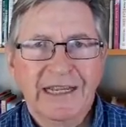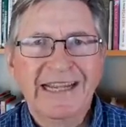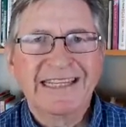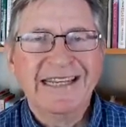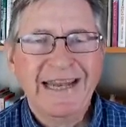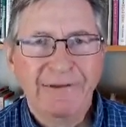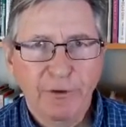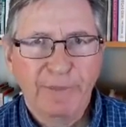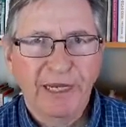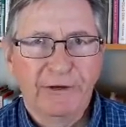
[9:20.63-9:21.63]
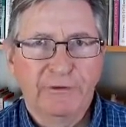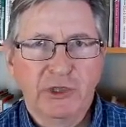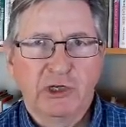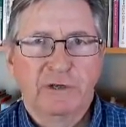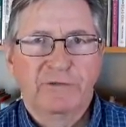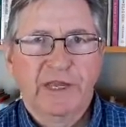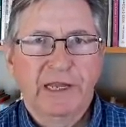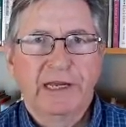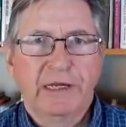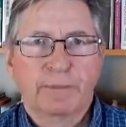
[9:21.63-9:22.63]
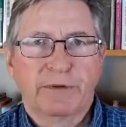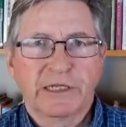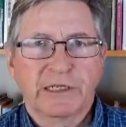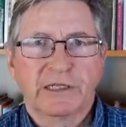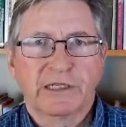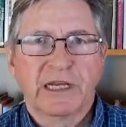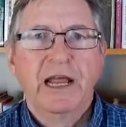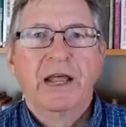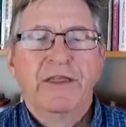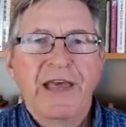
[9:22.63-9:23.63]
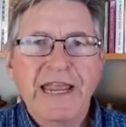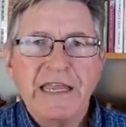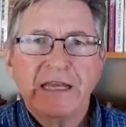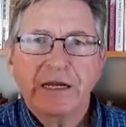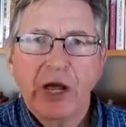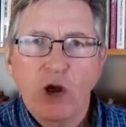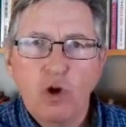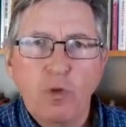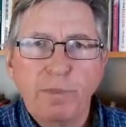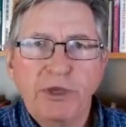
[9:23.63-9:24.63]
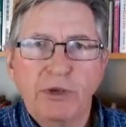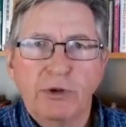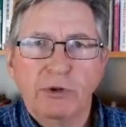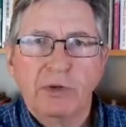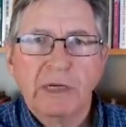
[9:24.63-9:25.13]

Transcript: It's never been deficient of the antidepressants. They can help you.